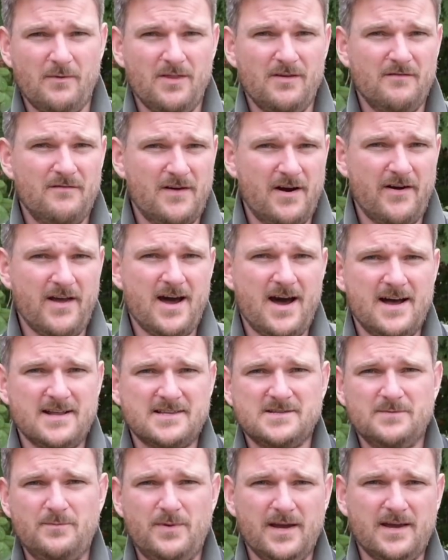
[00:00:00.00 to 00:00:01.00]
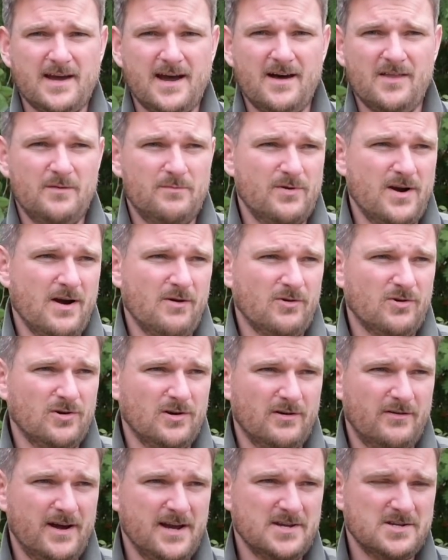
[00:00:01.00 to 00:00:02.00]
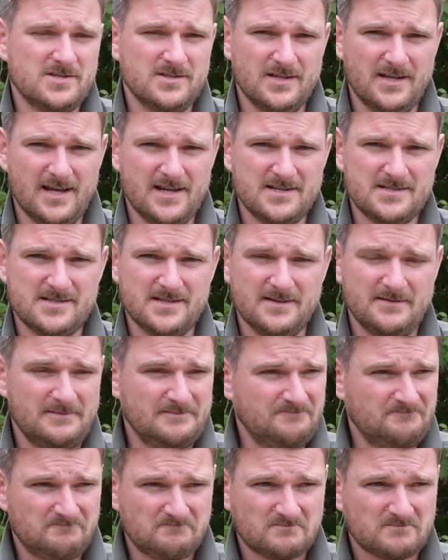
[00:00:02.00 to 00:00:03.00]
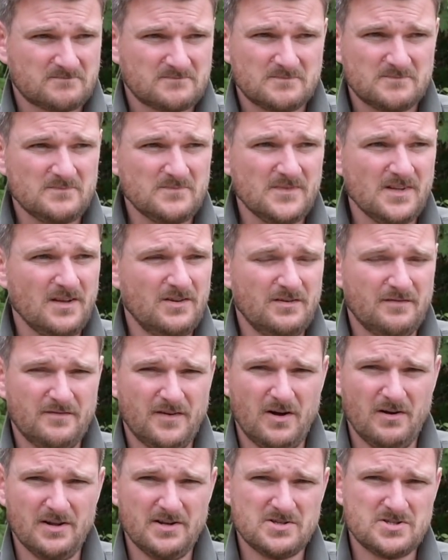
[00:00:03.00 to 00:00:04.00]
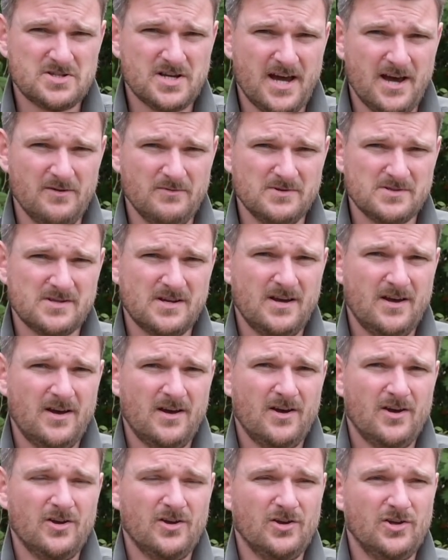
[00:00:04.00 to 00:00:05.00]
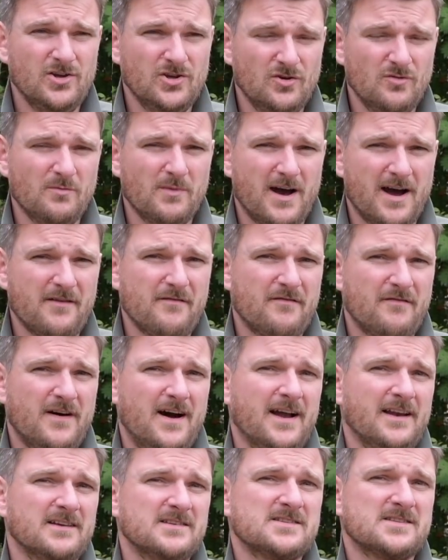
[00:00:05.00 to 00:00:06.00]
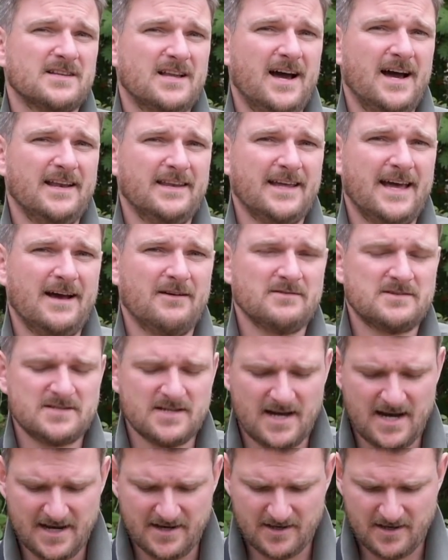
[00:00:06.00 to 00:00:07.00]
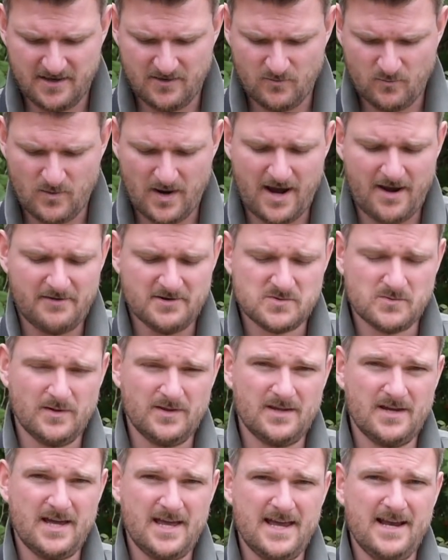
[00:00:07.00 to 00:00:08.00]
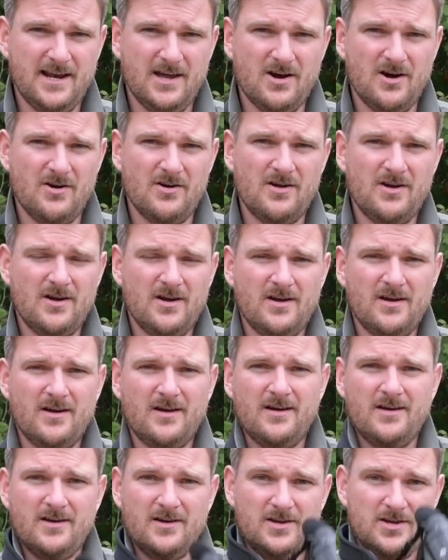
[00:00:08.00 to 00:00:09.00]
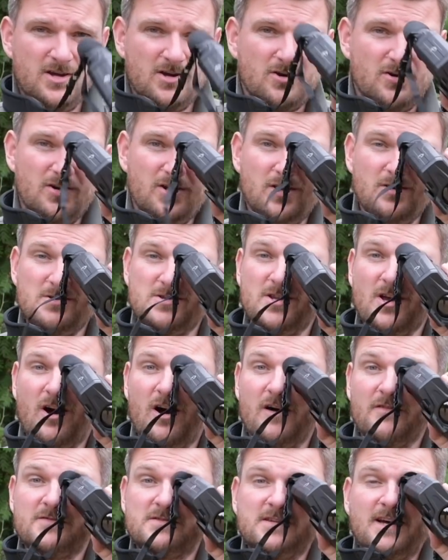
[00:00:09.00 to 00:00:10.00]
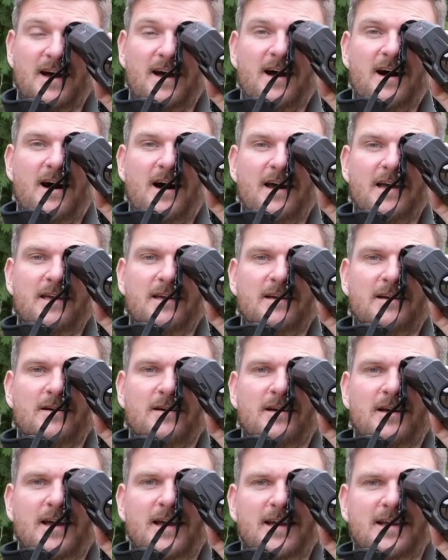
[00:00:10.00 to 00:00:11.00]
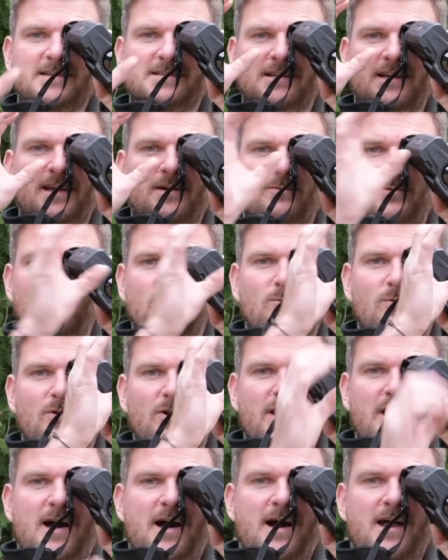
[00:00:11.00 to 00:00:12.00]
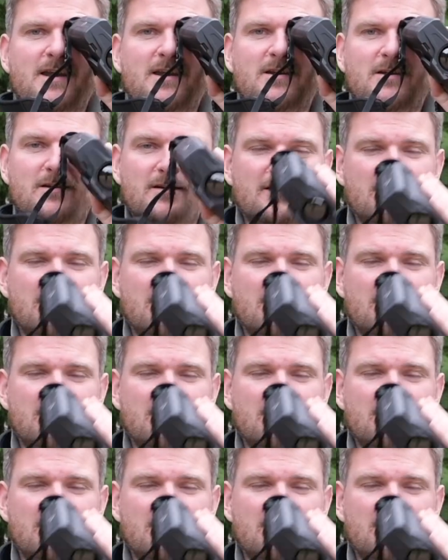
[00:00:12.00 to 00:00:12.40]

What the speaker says: where they're very hard to pick out the brown coloration against the foliage tones, you might find a slight downside. And whereas with the Helion, you could use the offset eye easily with one hand,